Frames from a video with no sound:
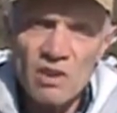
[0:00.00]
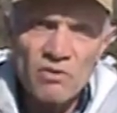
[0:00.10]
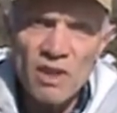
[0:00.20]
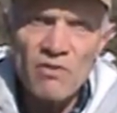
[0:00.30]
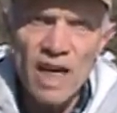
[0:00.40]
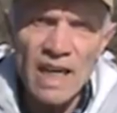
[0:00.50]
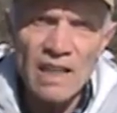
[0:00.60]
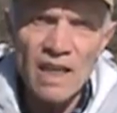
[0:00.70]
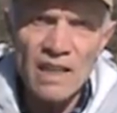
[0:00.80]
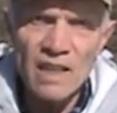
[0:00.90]
If you have like
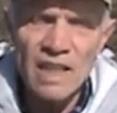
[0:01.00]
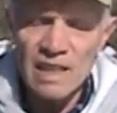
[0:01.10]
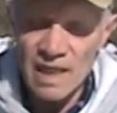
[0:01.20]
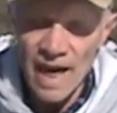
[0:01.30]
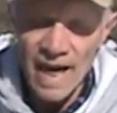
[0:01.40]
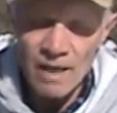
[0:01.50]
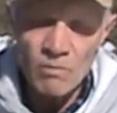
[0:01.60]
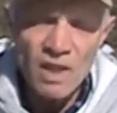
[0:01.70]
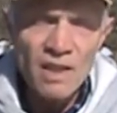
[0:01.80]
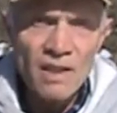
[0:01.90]
a
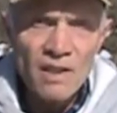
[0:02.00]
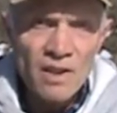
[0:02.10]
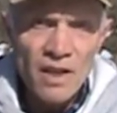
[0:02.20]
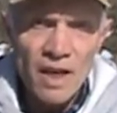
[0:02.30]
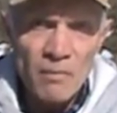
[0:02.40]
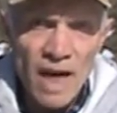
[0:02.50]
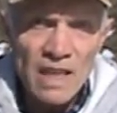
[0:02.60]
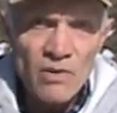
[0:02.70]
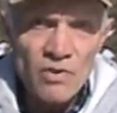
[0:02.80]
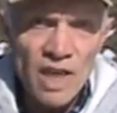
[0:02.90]
3-time
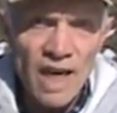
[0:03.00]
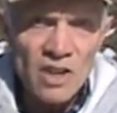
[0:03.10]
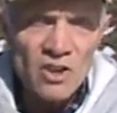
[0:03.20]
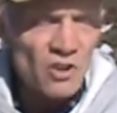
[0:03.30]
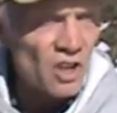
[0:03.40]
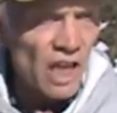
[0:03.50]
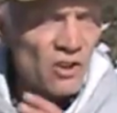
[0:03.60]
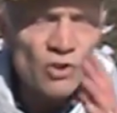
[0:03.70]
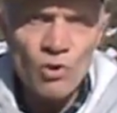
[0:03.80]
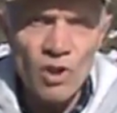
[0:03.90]
magnification, so
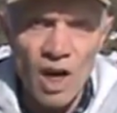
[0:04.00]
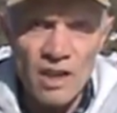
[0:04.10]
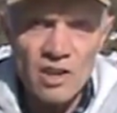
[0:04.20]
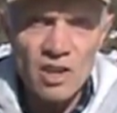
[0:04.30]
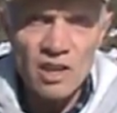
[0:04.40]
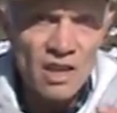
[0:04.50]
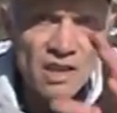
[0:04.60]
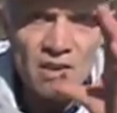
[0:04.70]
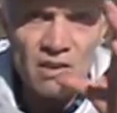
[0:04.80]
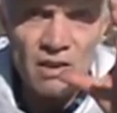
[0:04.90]
that's too large.
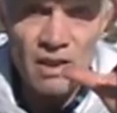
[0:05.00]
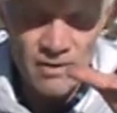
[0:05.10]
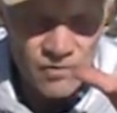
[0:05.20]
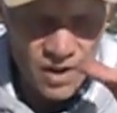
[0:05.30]
The